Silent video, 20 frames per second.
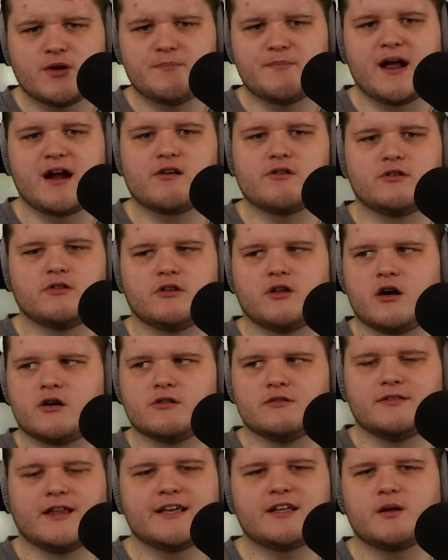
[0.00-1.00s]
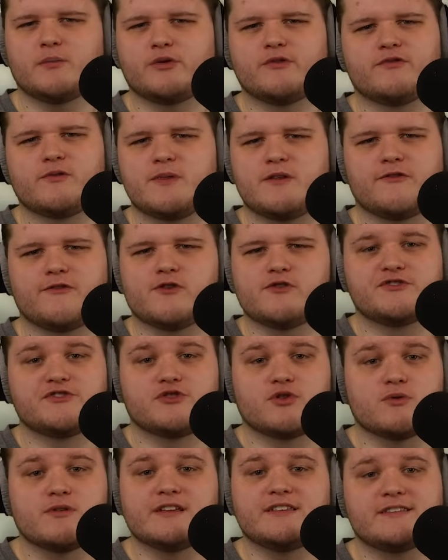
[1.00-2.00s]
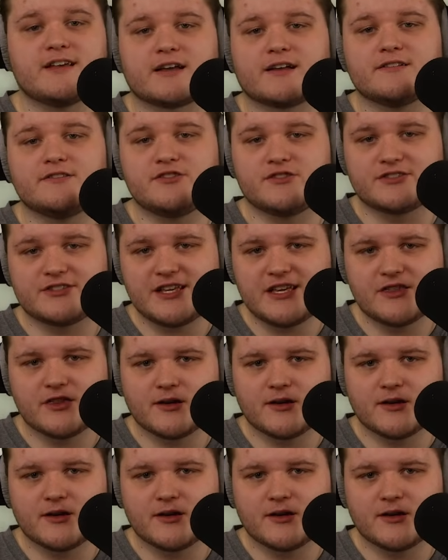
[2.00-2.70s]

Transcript: and Meryl are likable from the first 30 seconds you see